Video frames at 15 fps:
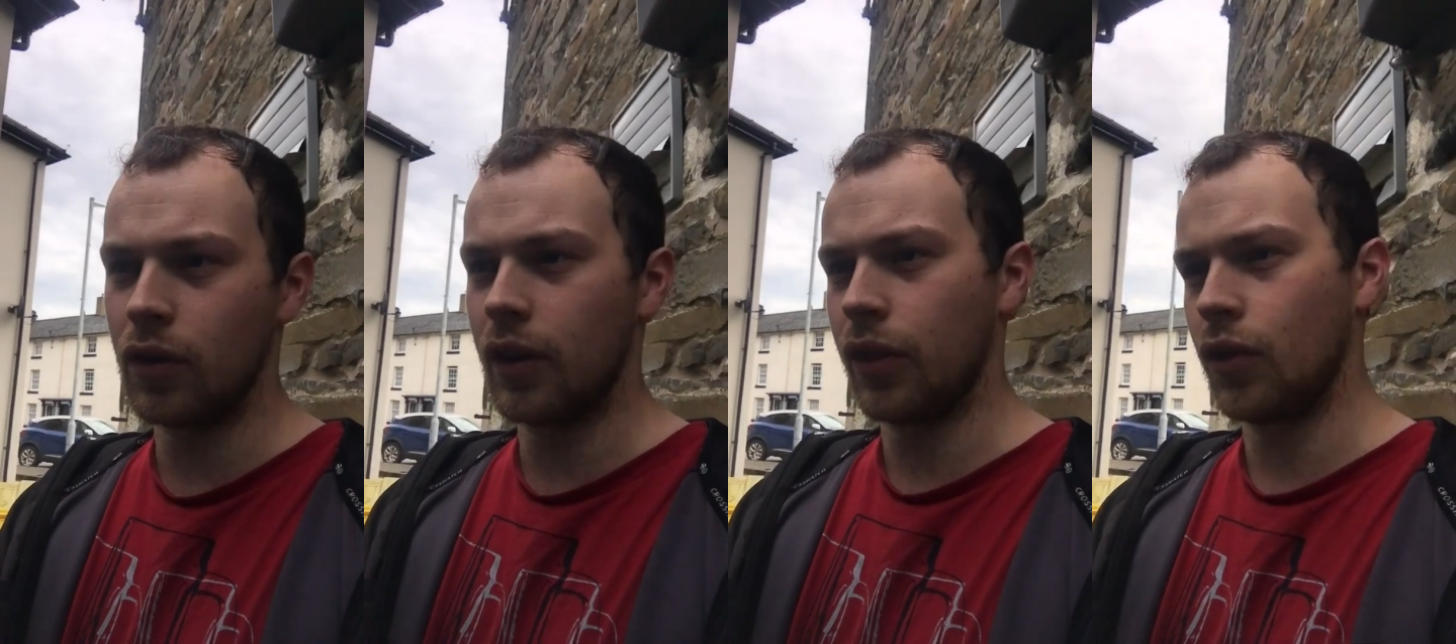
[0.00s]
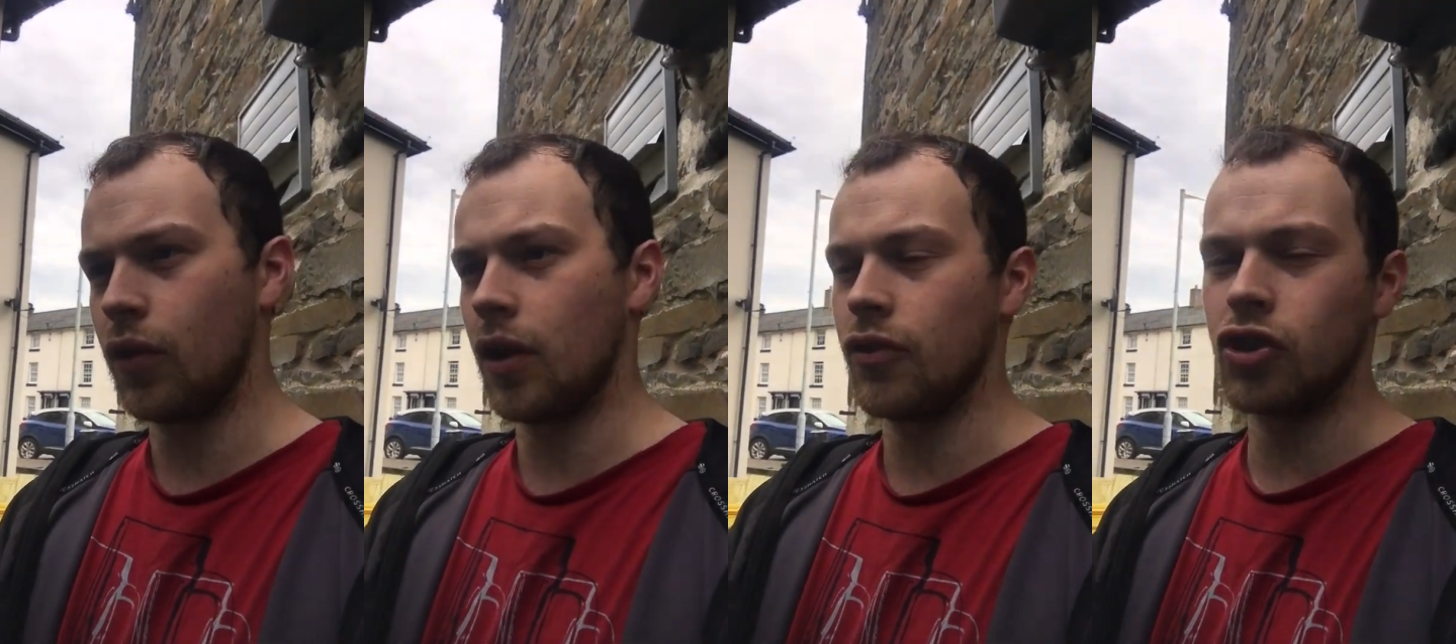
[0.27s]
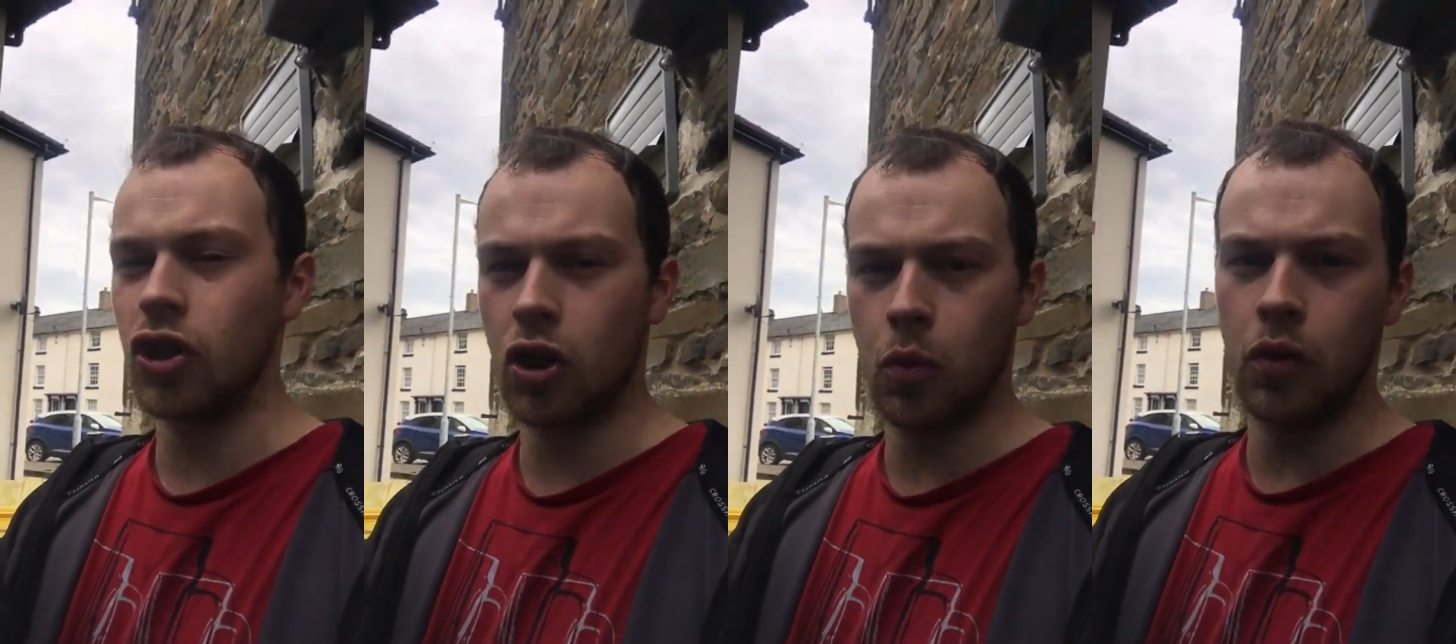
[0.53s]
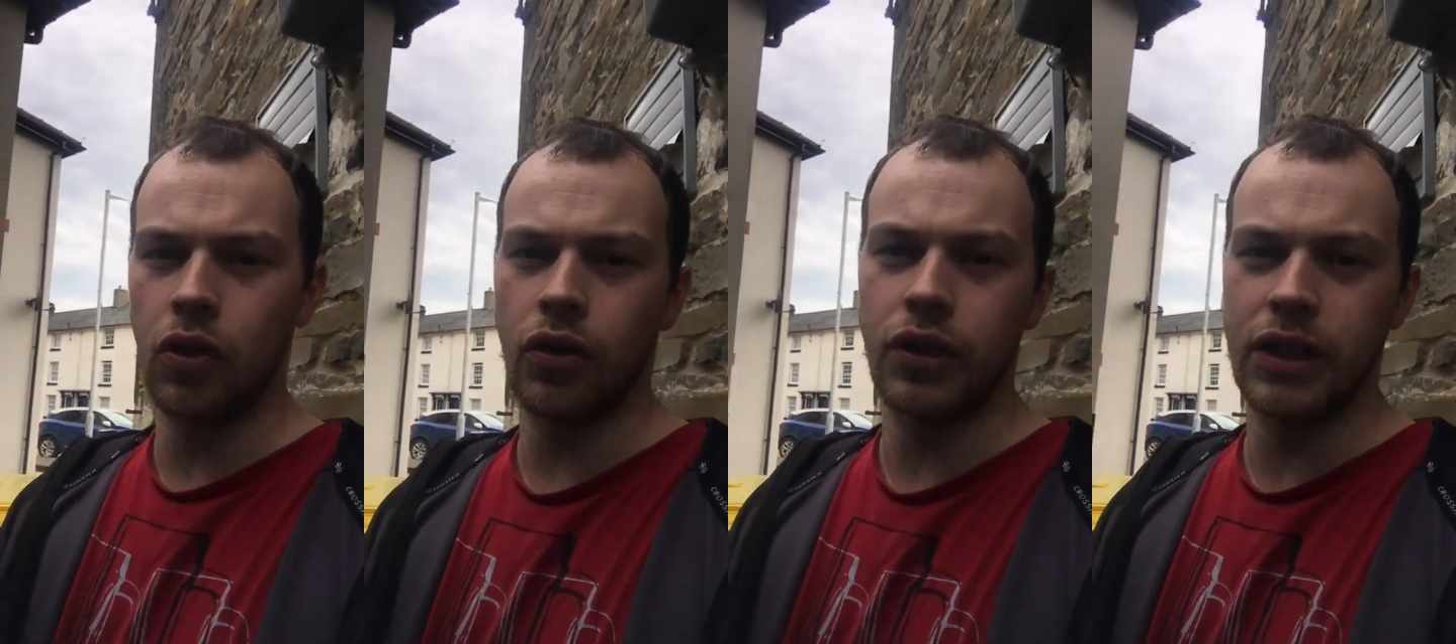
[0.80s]
I thought I'd chuck
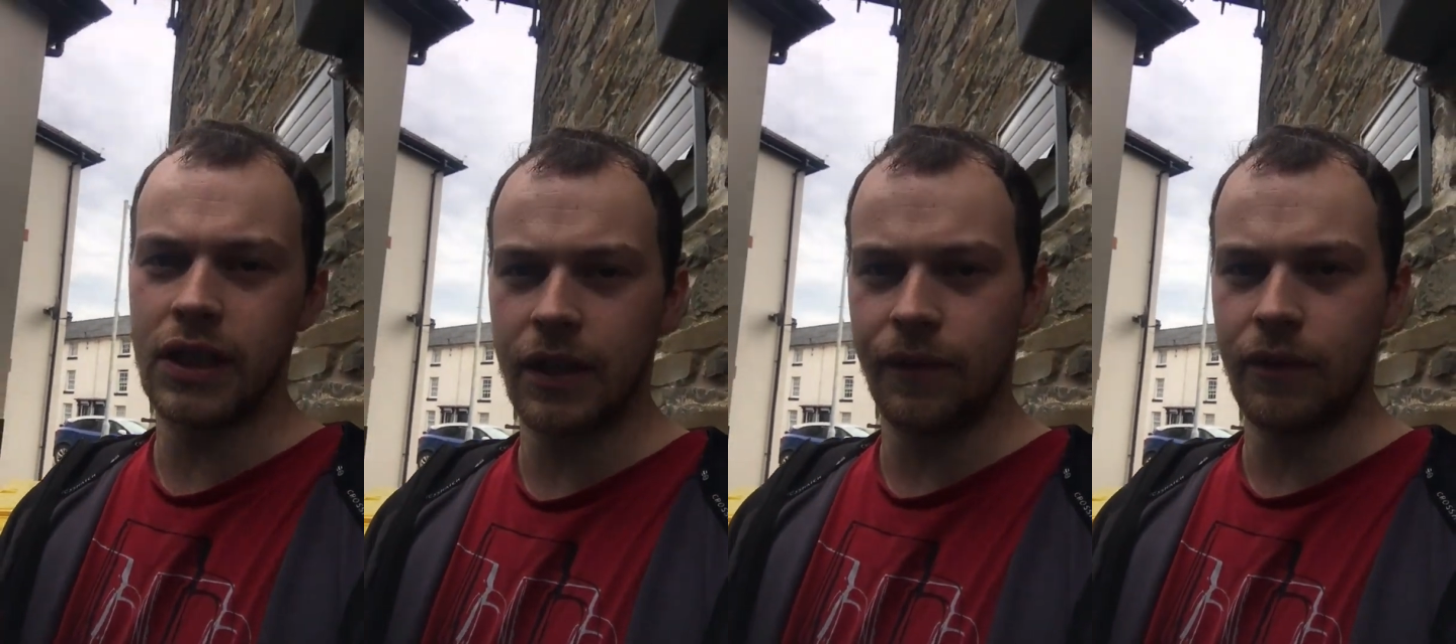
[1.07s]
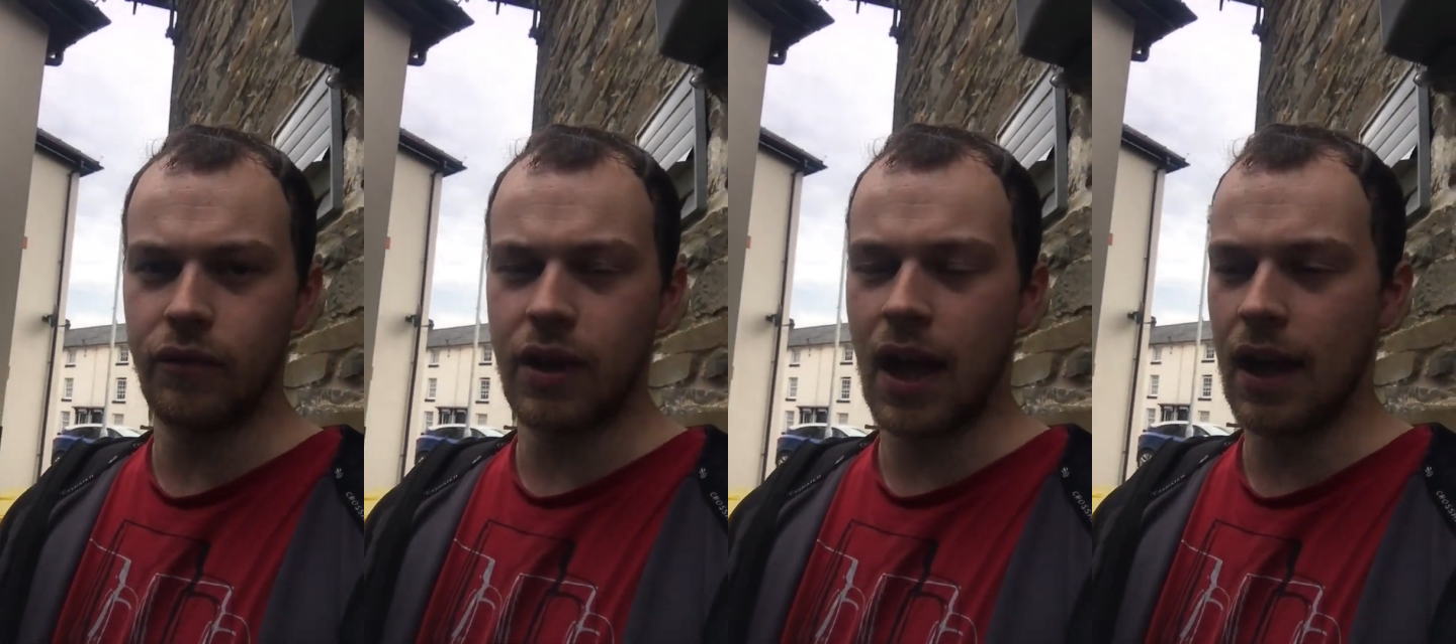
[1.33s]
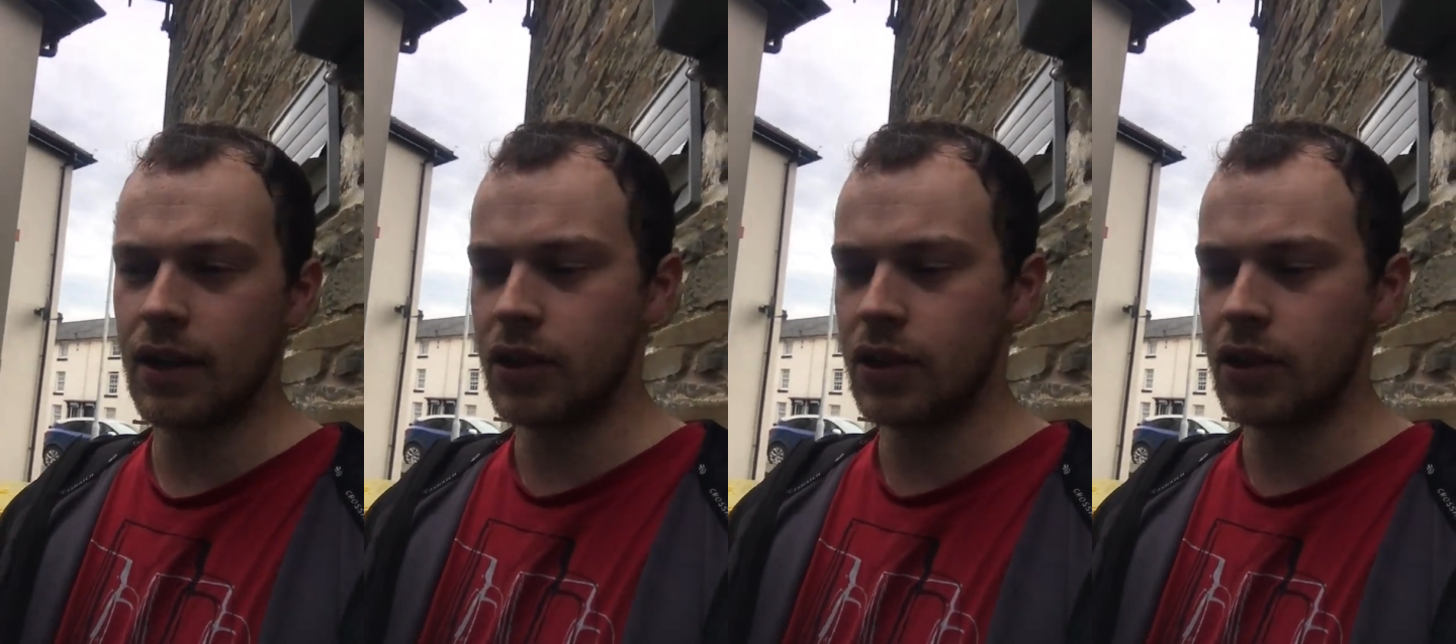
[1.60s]
one on, see if it reacts